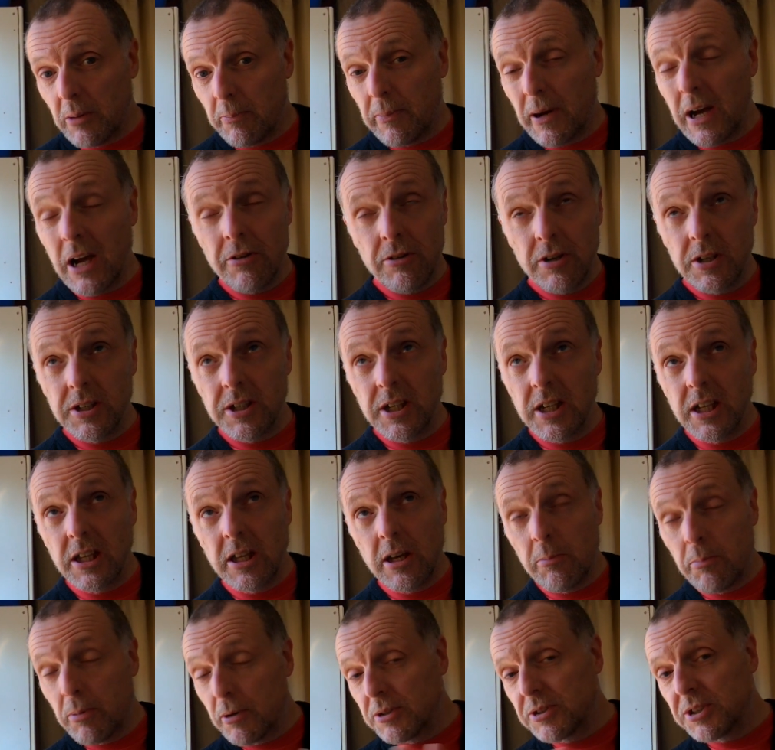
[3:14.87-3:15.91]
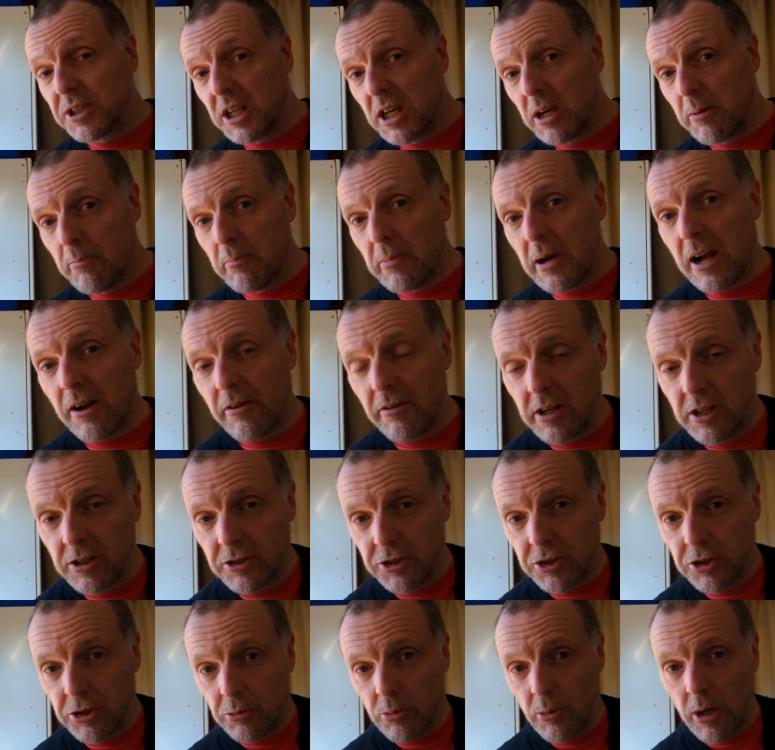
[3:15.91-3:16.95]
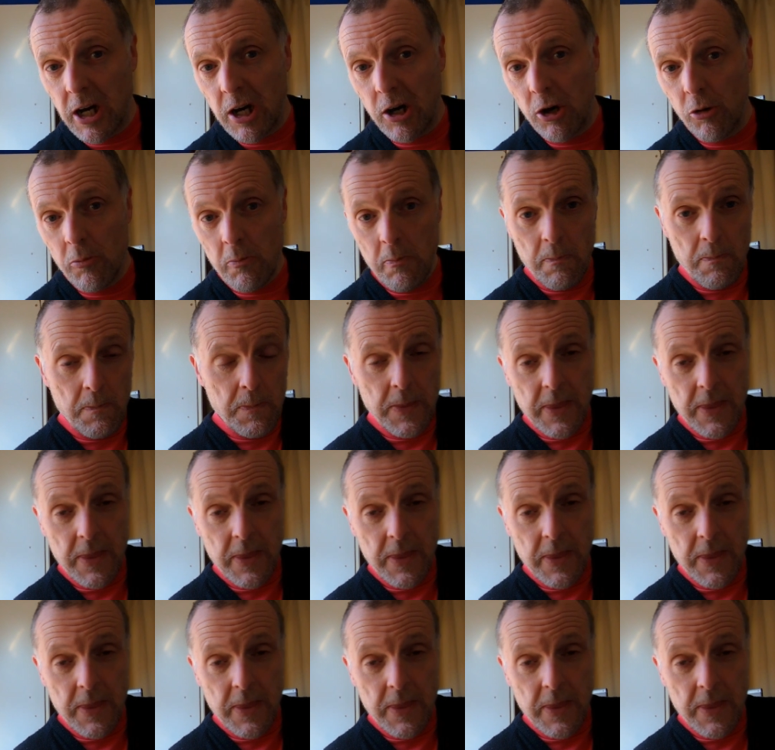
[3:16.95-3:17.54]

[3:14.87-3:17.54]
barriers as well